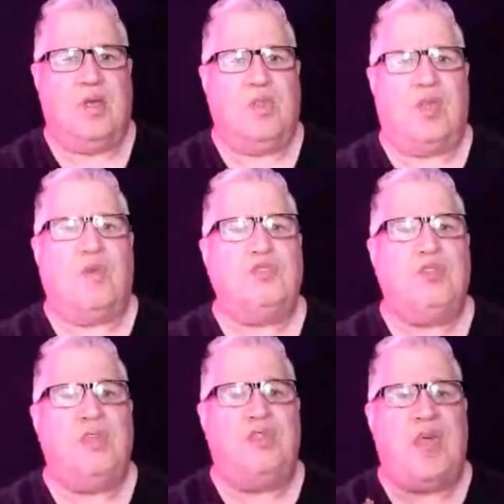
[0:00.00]
Those are
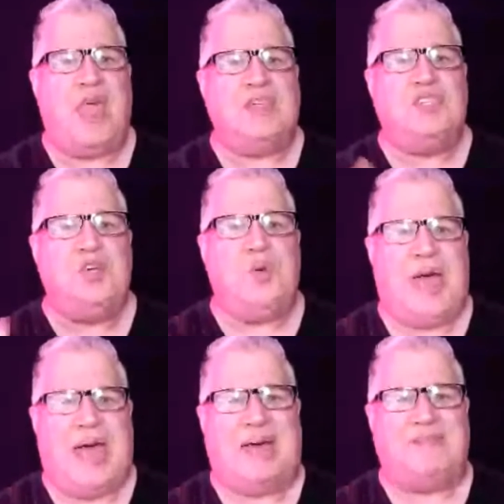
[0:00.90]
the things you
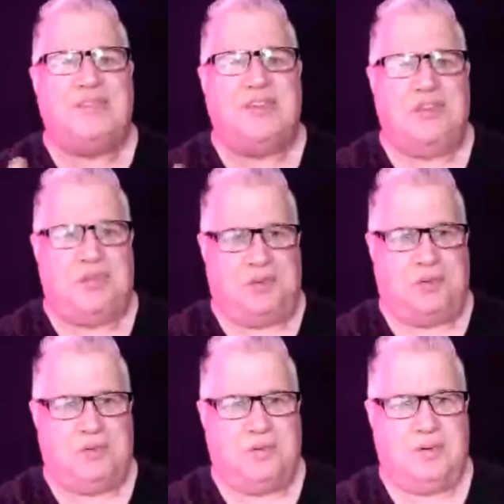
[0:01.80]
have to do.
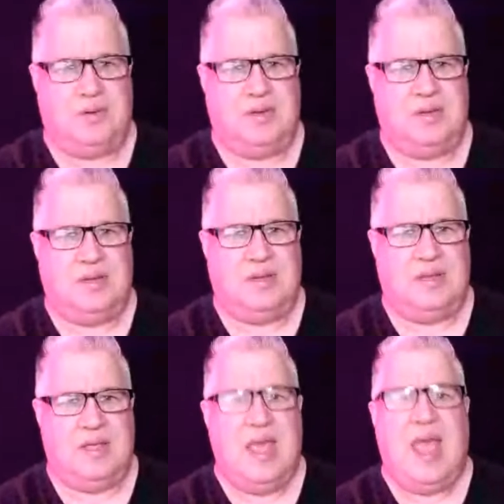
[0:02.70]

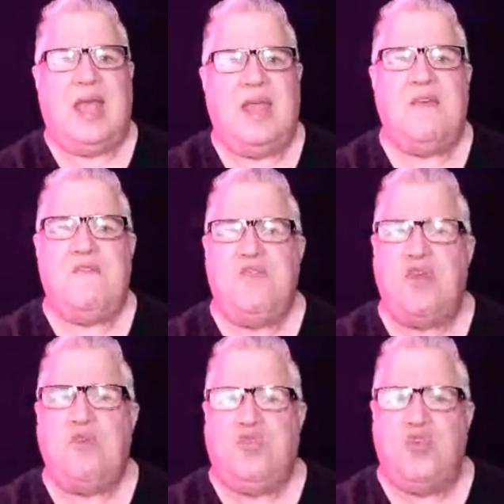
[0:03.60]
And if
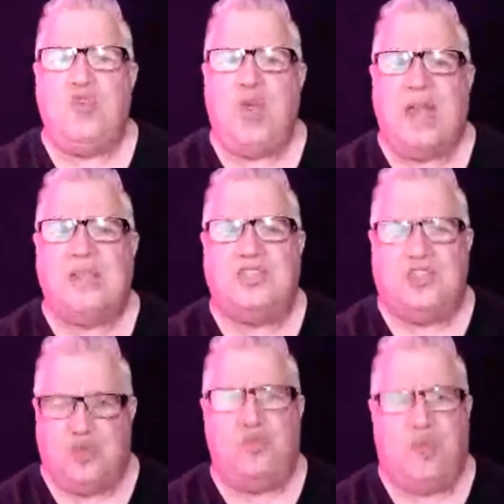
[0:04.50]
you do not
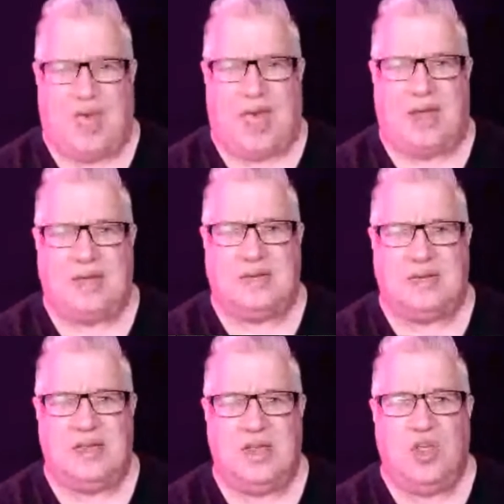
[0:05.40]
do that,
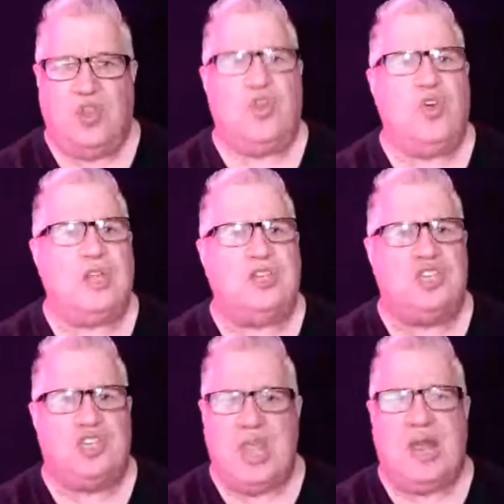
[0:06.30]
you're going to
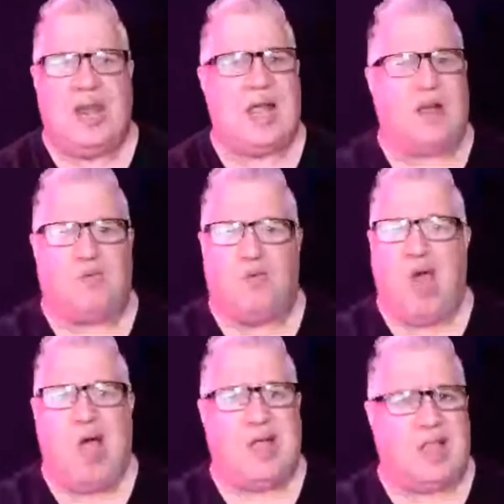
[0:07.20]
sink like a
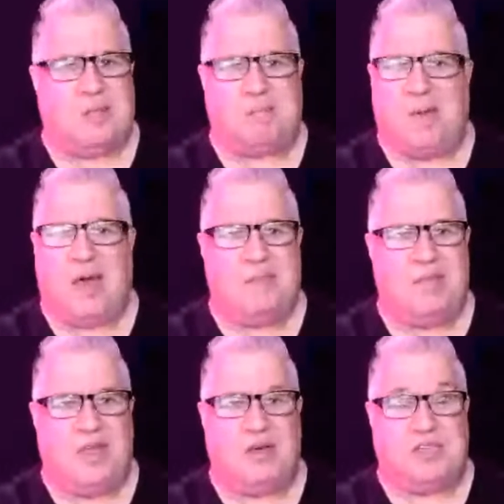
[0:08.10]
rock at the bottom of
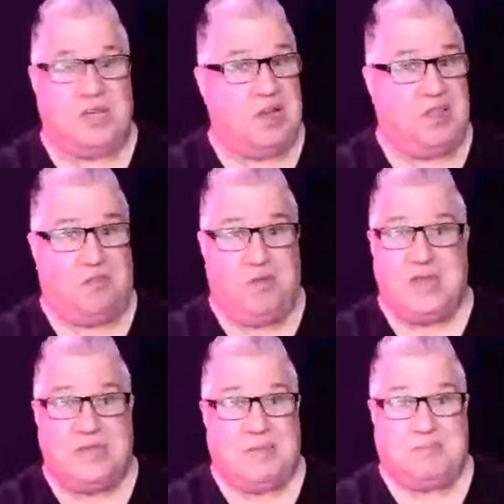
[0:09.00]
the ocean. And the
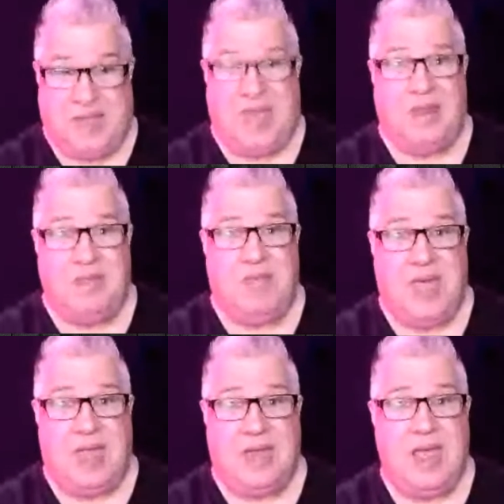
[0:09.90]
reason I'm telling you
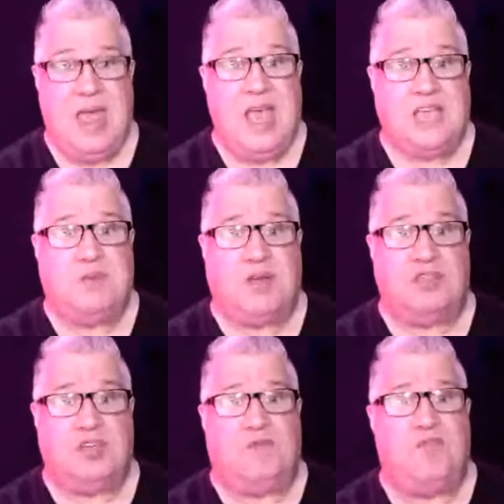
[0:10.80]
that is
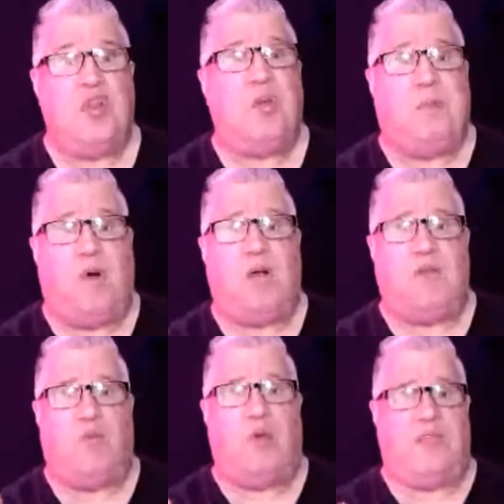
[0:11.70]
because if you're a part
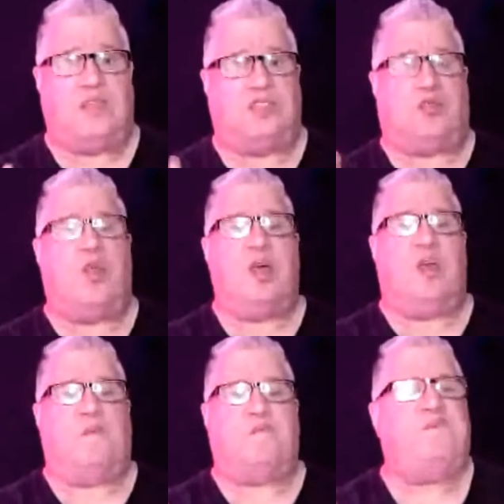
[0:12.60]
of one of these
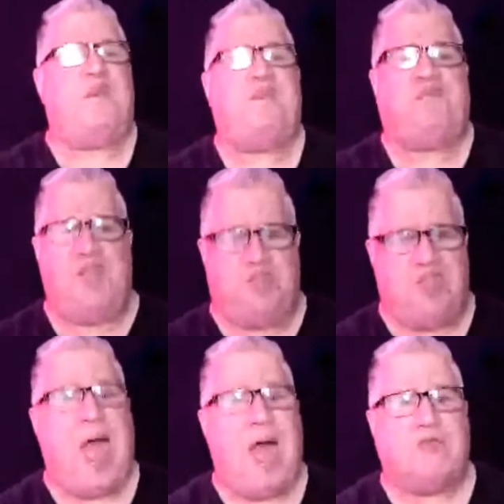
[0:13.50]

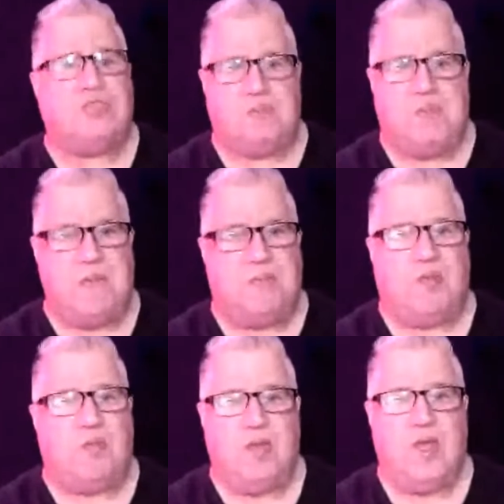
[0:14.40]
350,000 people,